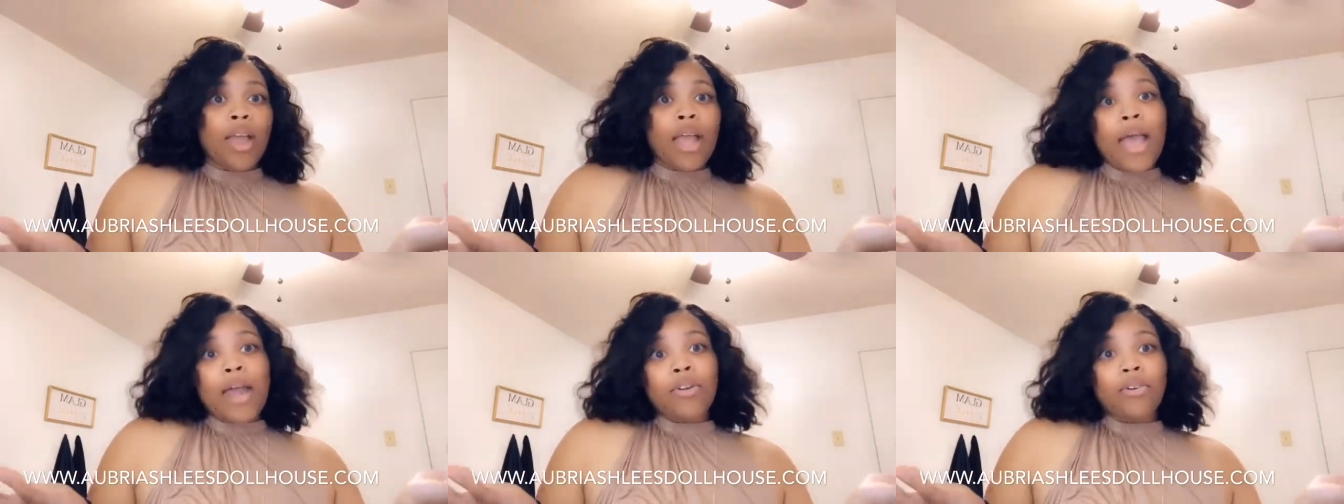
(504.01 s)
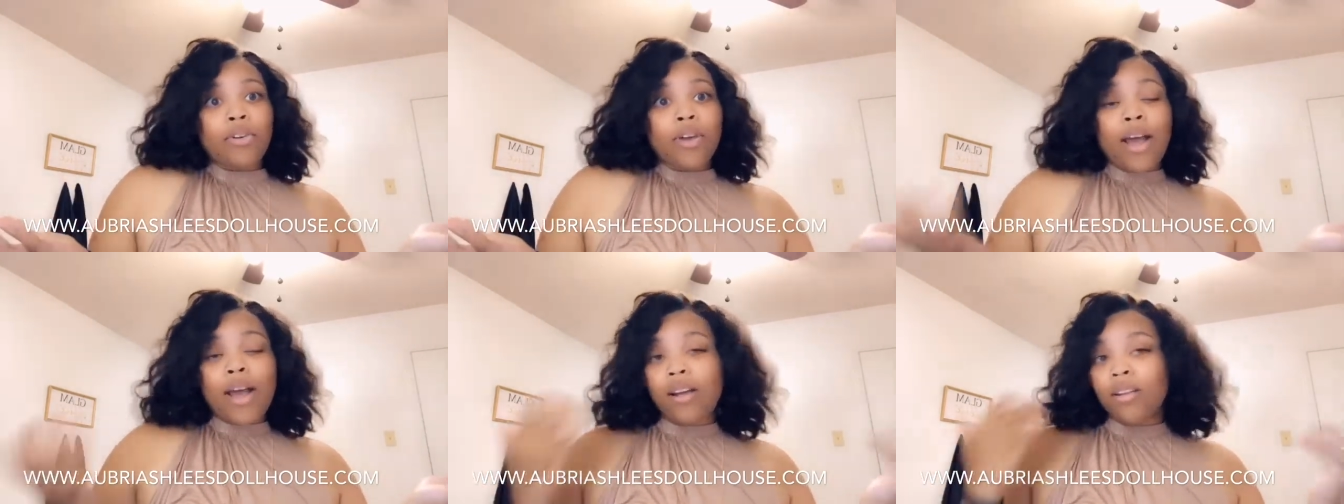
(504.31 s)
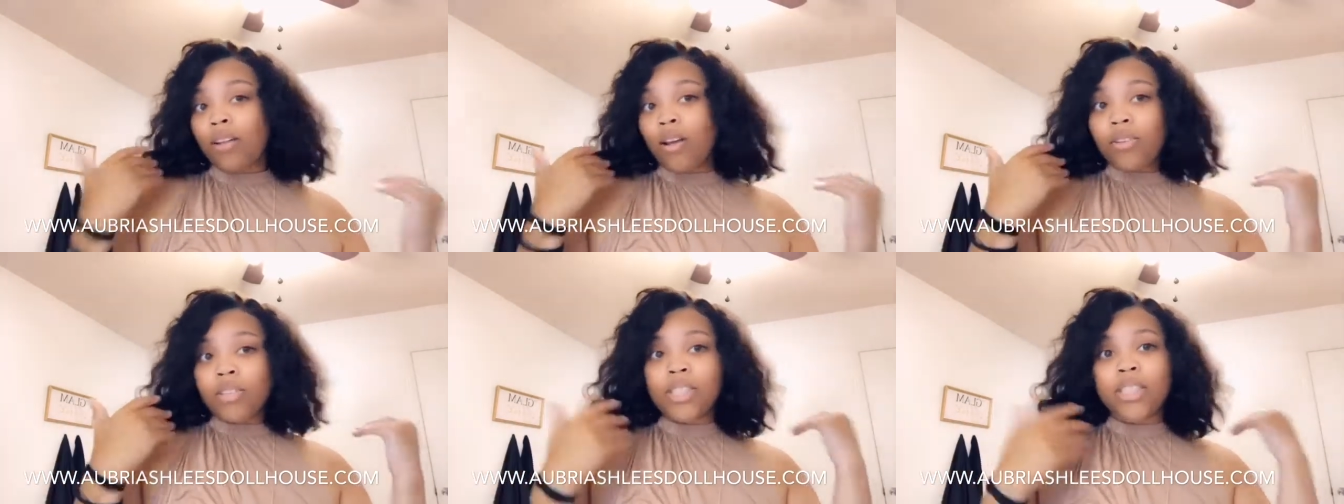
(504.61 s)
I don't know how
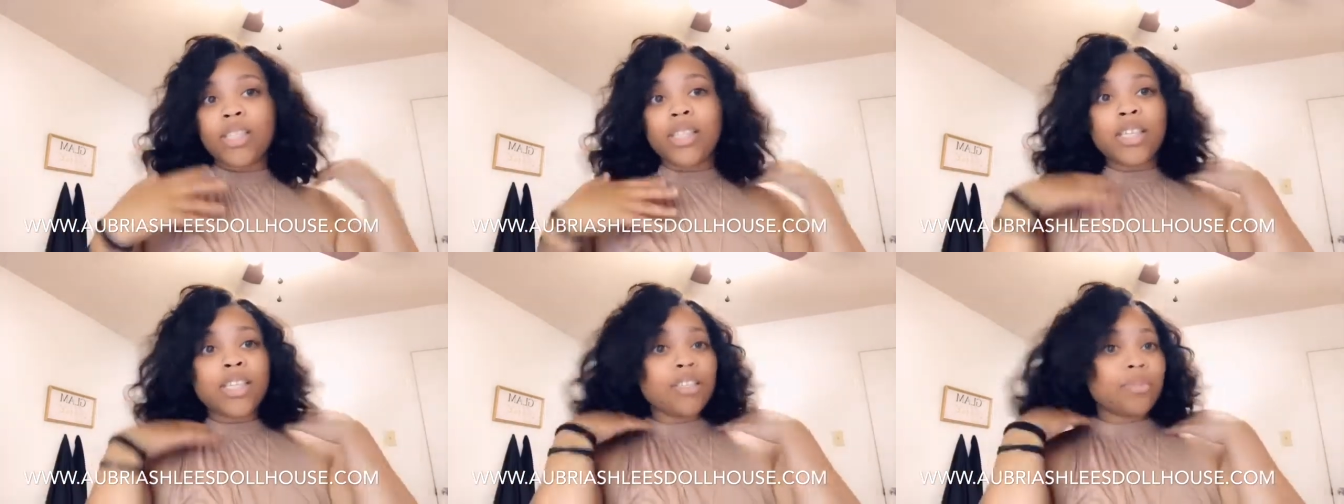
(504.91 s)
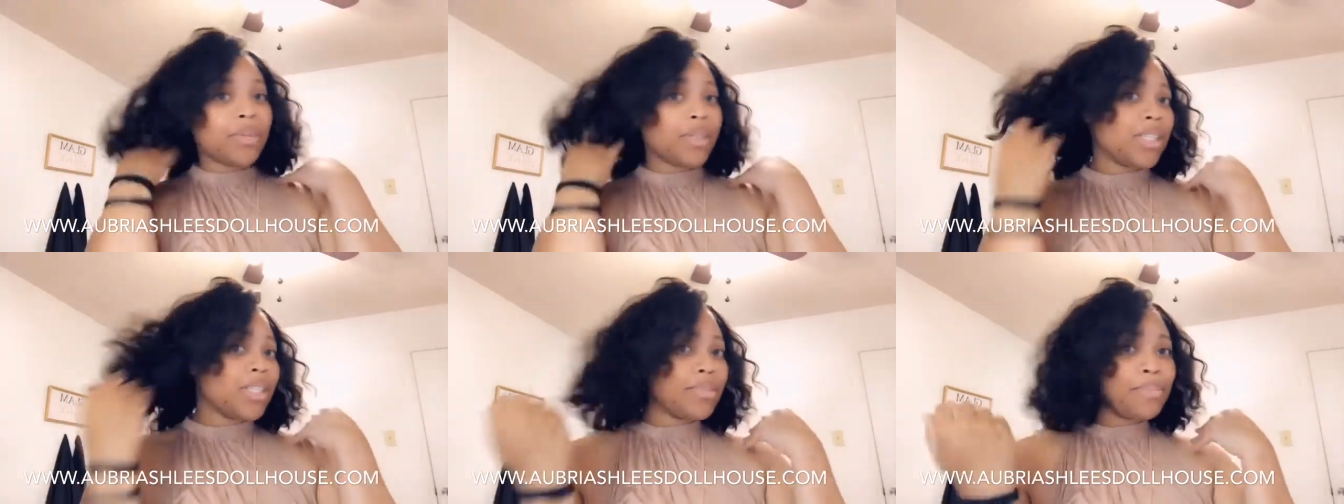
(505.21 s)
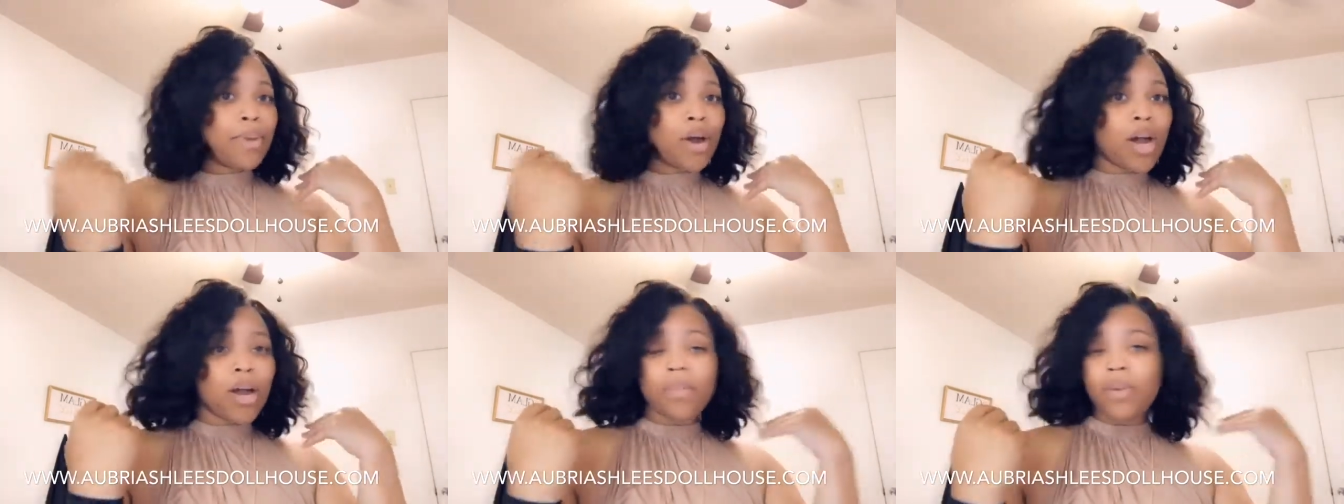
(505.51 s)
long this is, but this
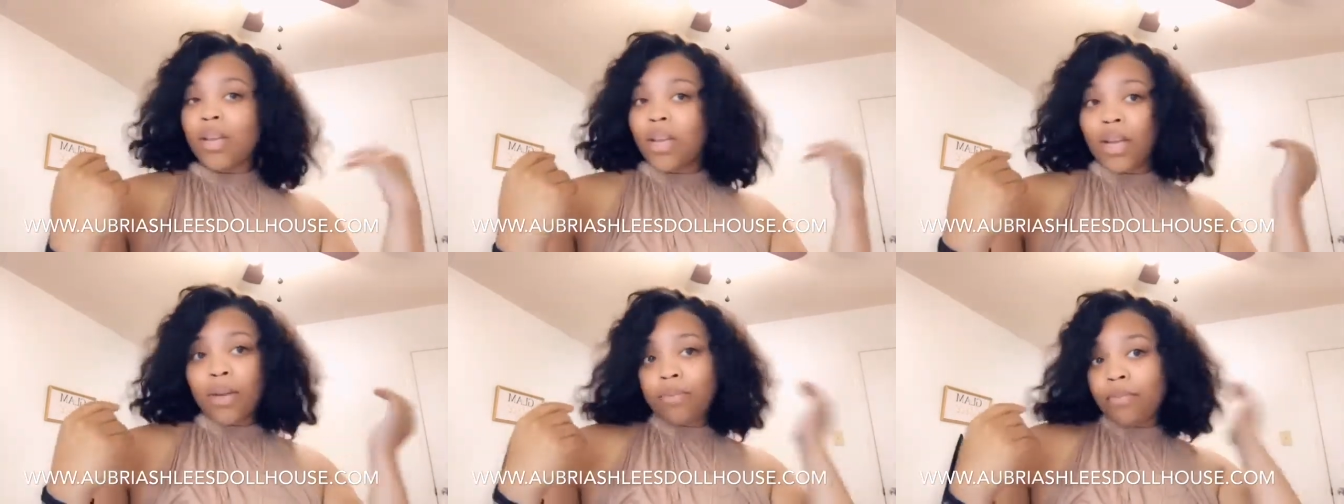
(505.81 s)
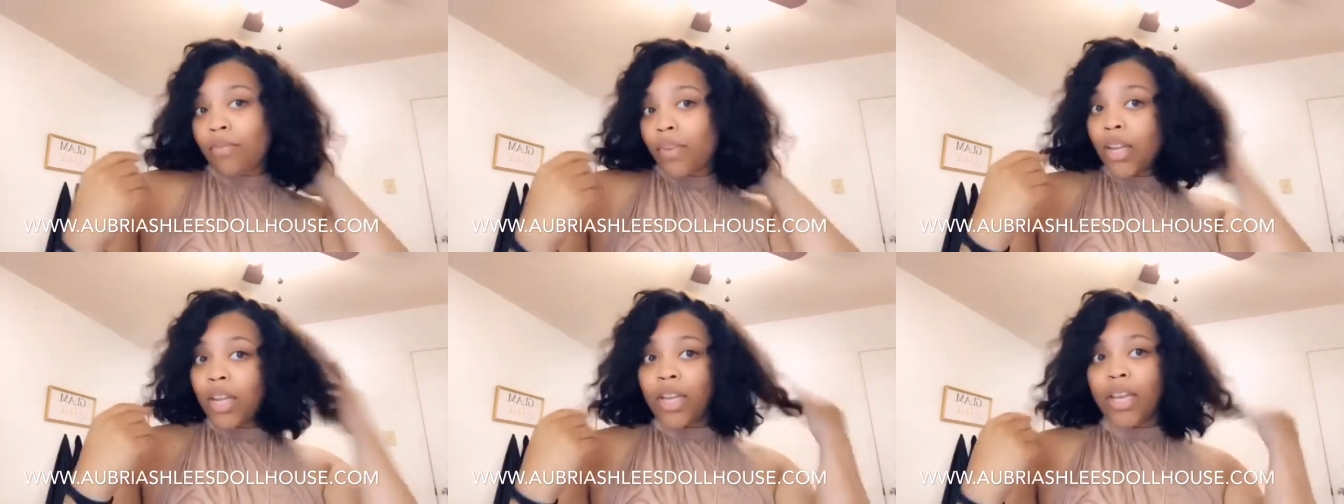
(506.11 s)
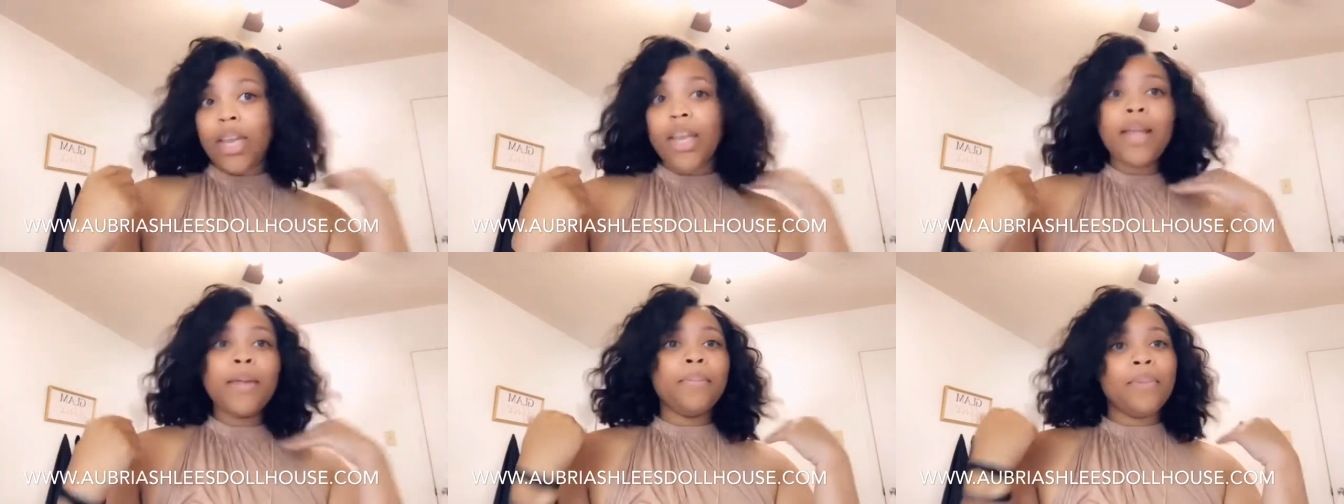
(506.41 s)
bob, I'm feeling
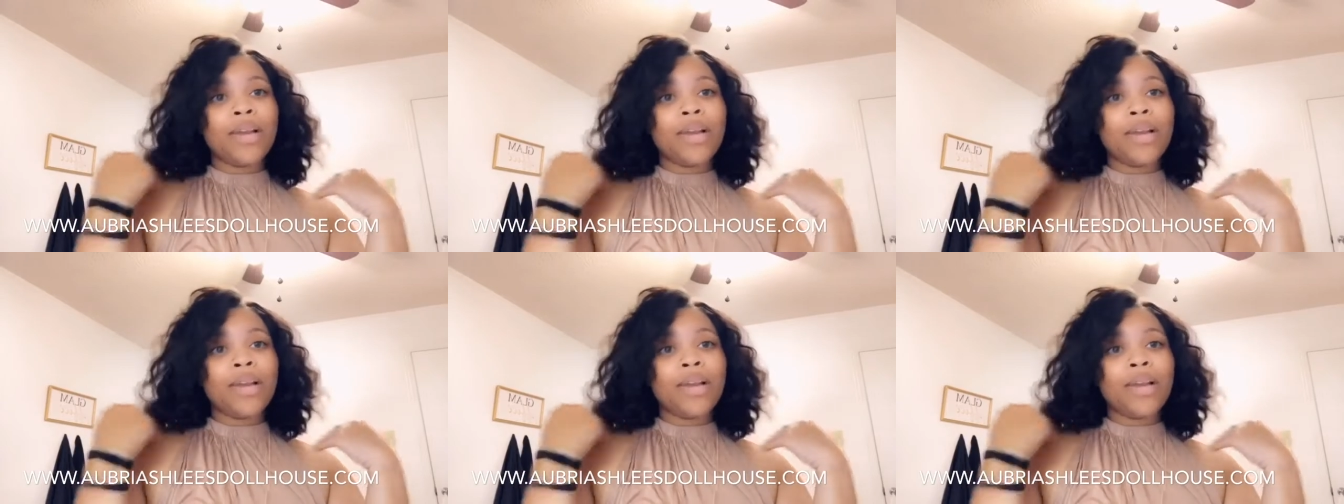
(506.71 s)
it.